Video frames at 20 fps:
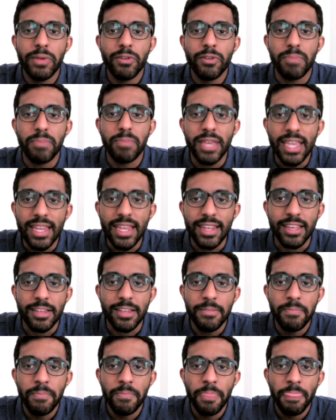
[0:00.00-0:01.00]

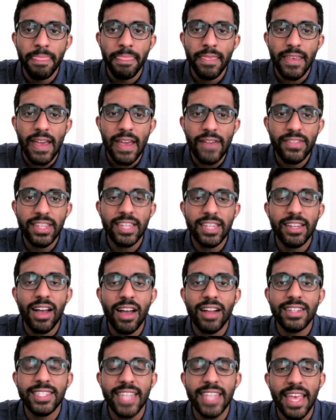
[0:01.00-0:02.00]
repeated, and they did
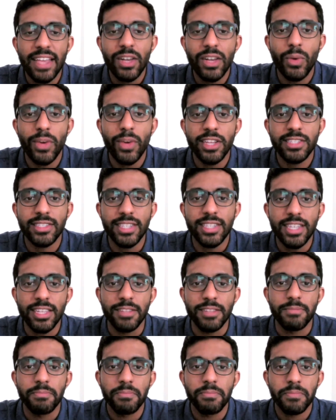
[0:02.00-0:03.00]
not take away
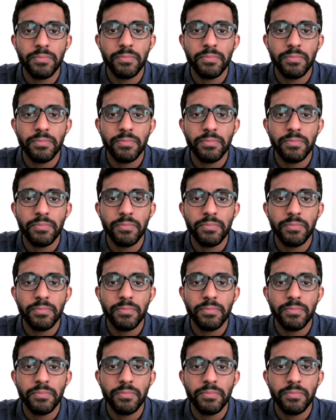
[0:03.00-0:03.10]
sin.